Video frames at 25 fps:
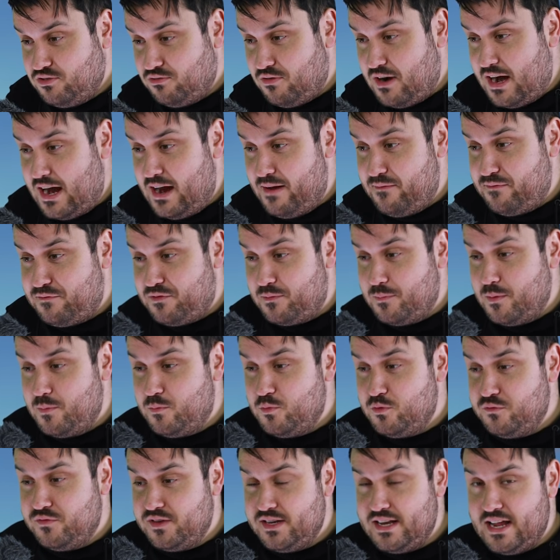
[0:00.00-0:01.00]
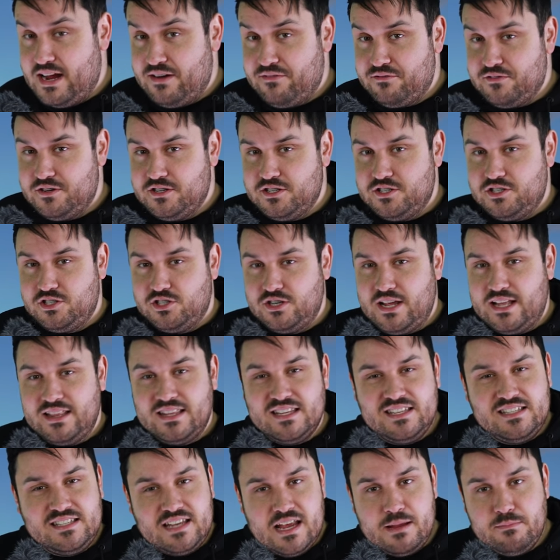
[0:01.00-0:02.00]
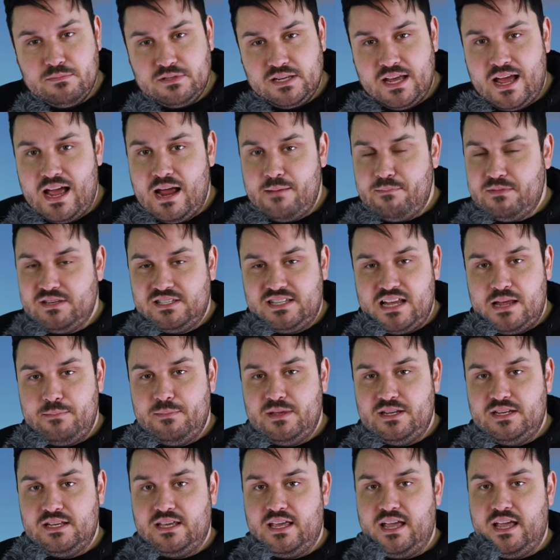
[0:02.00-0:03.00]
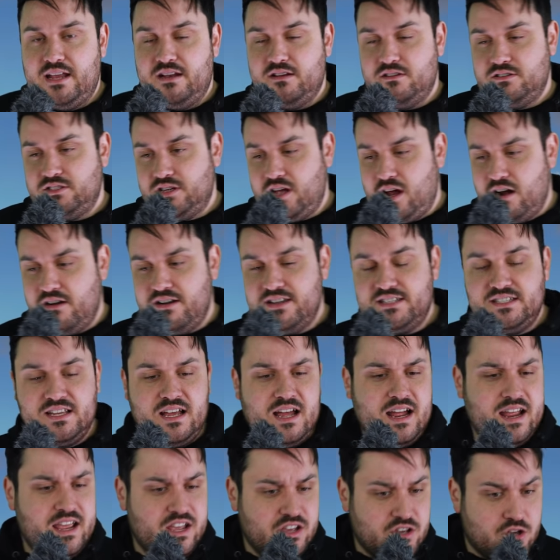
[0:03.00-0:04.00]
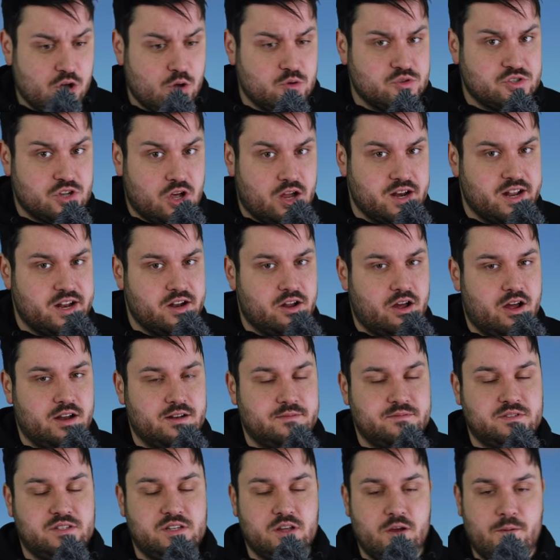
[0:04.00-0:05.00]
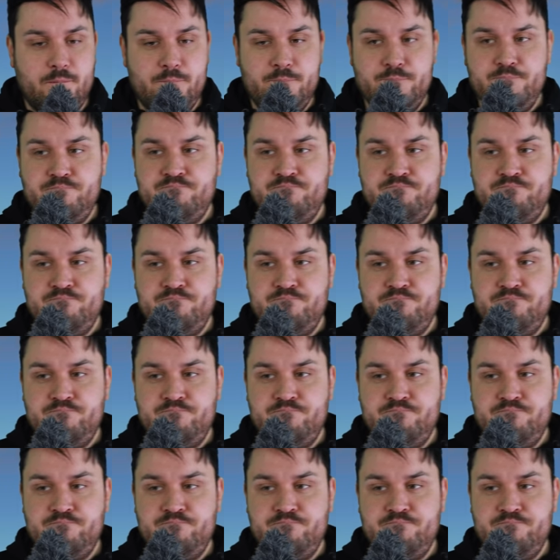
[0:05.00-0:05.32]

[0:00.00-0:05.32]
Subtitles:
derived from a moving average at the same time, the same indicators, RSI, it goes on and on. So,